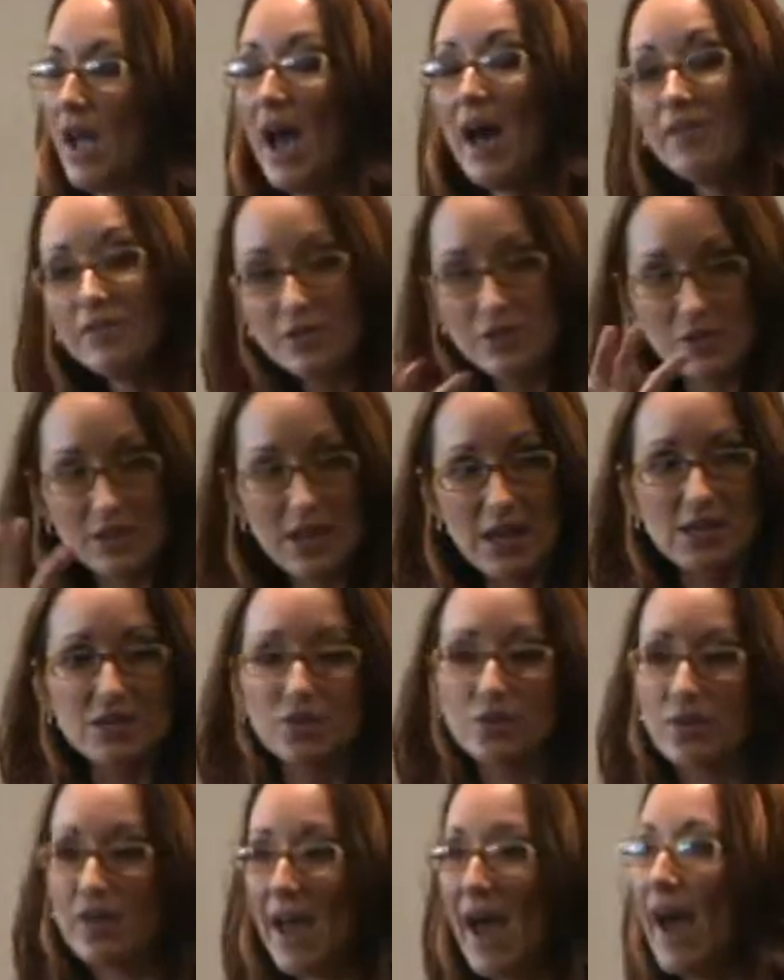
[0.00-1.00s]
After they
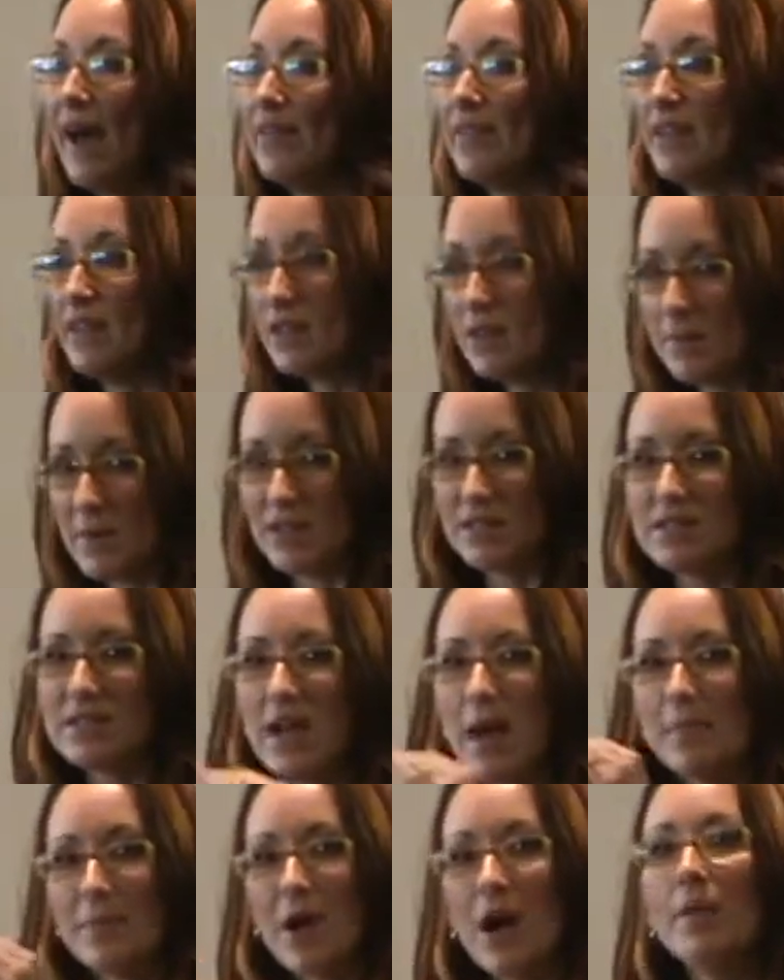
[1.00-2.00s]
do that, then they might
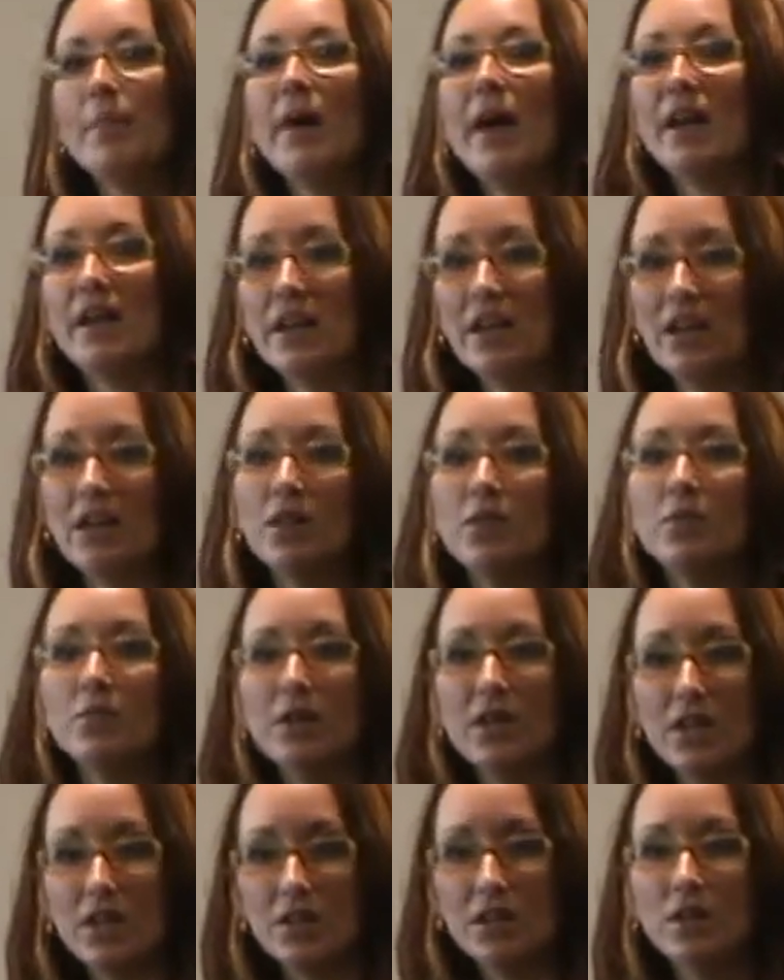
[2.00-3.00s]
stop, come back in and
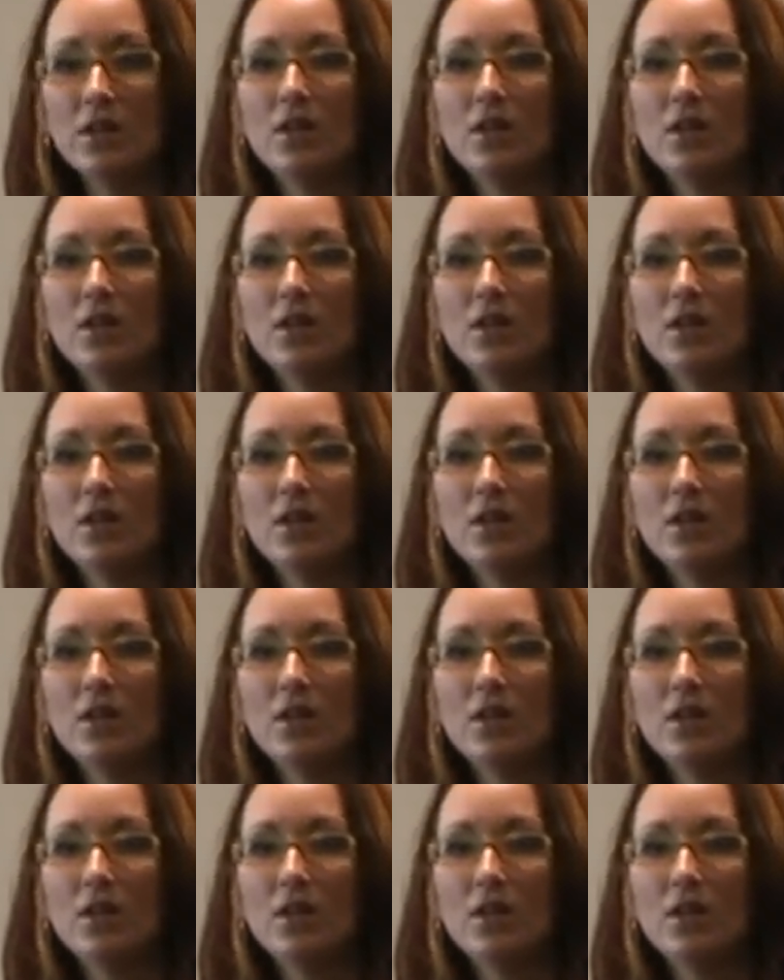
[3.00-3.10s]
read